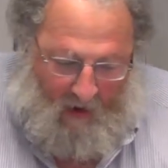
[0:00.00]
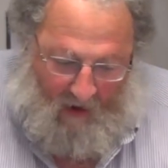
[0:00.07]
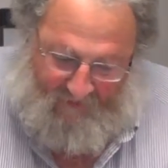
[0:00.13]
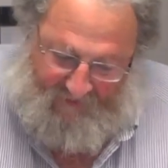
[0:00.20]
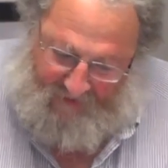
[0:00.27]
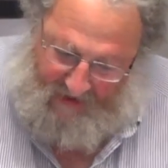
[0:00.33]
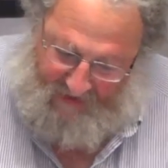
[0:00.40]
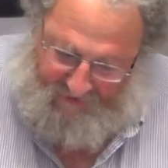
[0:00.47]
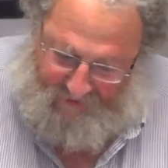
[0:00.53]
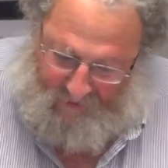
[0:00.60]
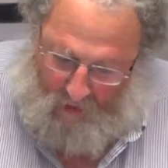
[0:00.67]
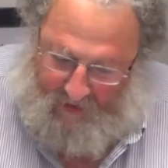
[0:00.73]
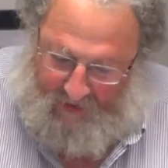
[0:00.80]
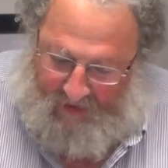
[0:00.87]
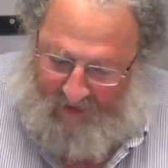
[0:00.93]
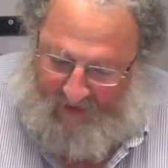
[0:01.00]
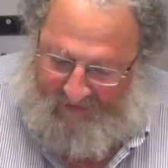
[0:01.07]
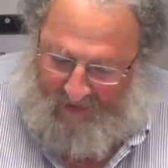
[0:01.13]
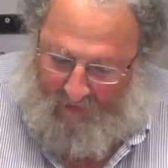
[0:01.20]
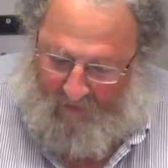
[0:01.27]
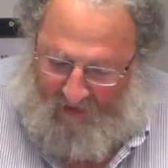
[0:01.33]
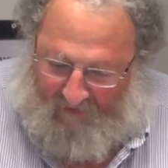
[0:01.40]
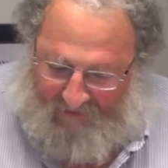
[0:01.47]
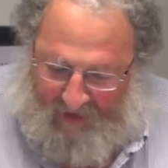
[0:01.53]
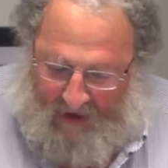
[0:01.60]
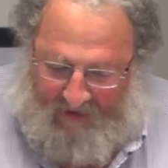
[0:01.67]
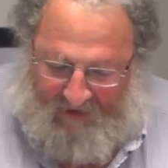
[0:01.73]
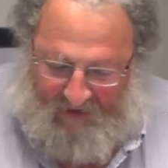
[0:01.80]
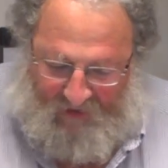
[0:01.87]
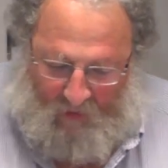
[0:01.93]
of Transjordan in the summer of
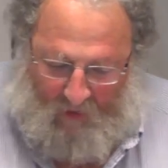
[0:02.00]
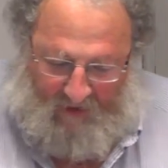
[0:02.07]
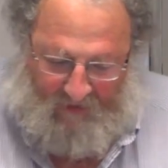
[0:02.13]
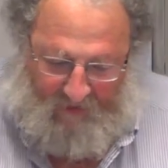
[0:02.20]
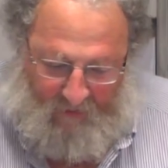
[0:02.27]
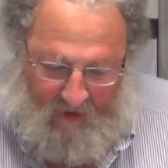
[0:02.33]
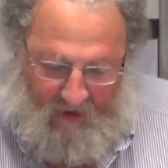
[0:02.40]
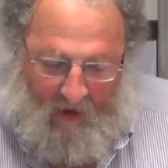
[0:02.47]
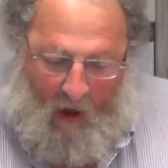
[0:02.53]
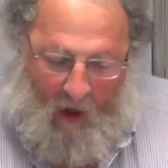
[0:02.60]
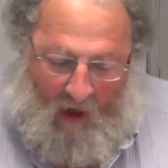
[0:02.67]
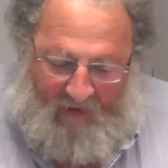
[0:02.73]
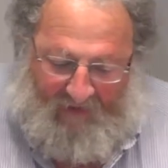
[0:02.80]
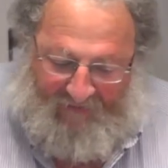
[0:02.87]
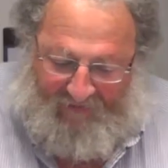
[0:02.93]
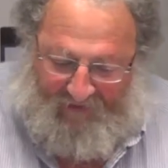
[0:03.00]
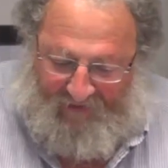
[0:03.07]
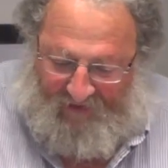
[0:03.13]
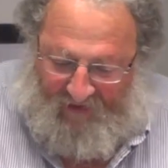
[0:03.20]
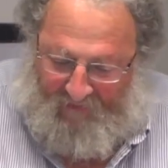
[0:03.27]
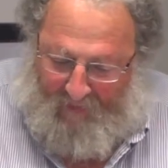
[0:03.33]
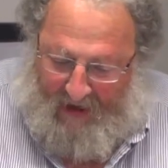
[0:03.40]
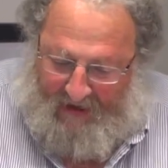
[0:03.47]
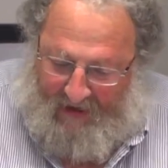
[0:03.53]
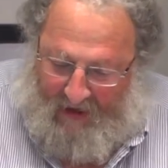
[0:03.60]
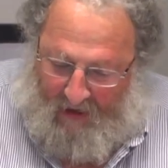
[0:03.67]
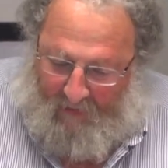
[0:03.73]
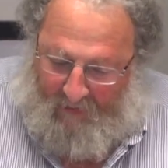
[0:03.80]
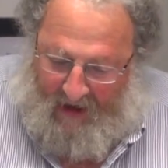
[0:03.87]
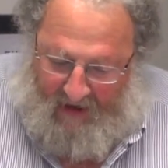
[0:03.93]
1923, the first of many
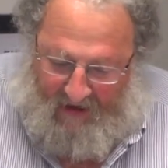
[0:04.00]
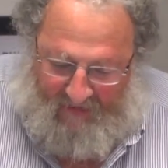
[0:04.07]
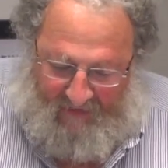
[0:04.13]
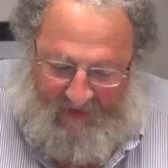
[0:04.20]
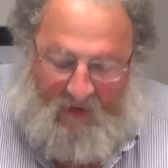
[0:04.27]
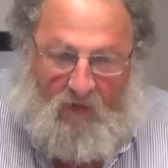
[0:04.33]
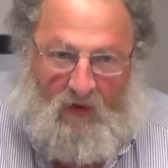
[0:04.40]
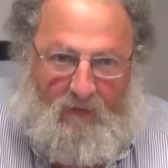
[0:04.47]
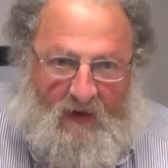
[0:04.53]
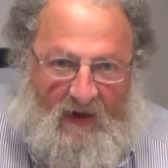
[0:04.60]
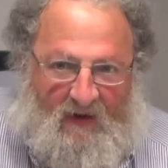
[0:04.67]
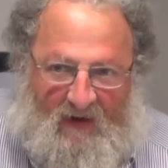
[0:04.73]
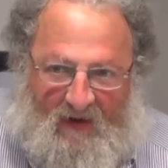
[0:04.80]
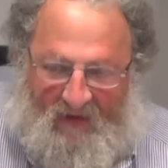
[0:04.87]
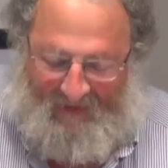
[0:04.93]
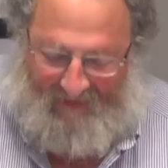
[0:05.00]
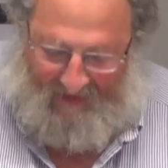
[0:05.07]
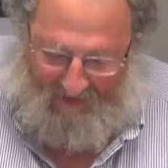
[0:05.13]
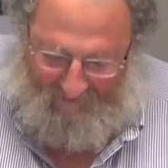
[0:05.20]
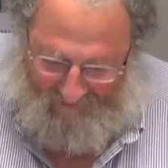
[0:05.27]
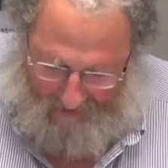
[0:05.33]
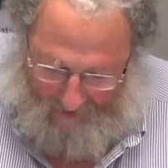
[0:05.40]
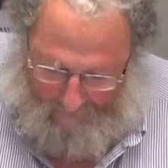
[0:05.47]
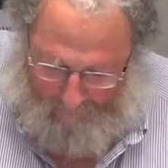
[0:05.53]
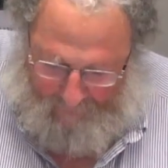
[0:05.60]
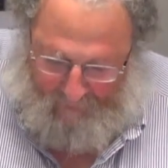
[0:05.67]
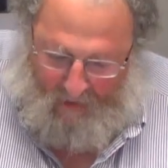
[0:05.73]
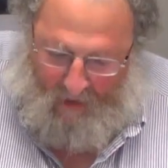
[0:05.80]
Arab heads he would meet in his lifetime.